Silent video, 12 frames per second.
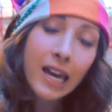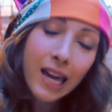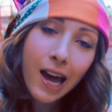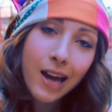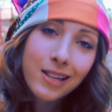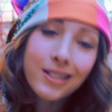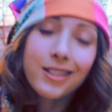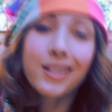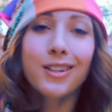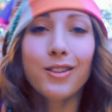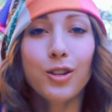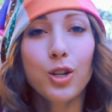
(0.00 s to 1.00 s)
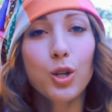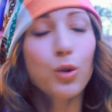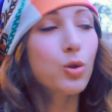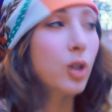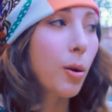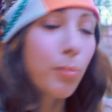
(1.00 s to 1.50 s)
Hey guys, let's get into the
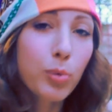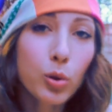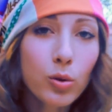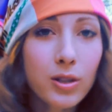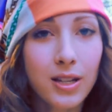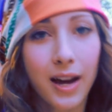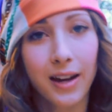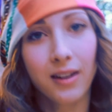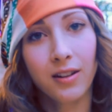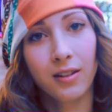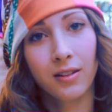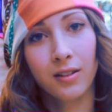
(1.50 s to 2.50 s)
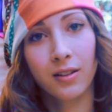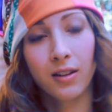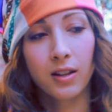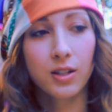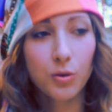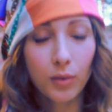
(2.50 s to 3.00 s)
news. Poolside,
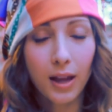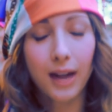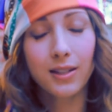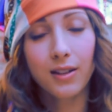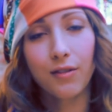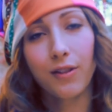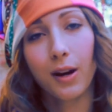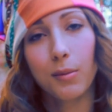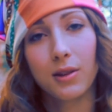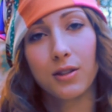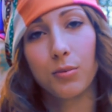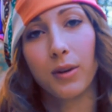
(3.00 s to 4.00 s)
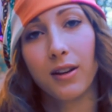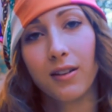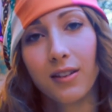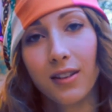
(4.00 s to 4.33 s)
it's a relaxing environment this week.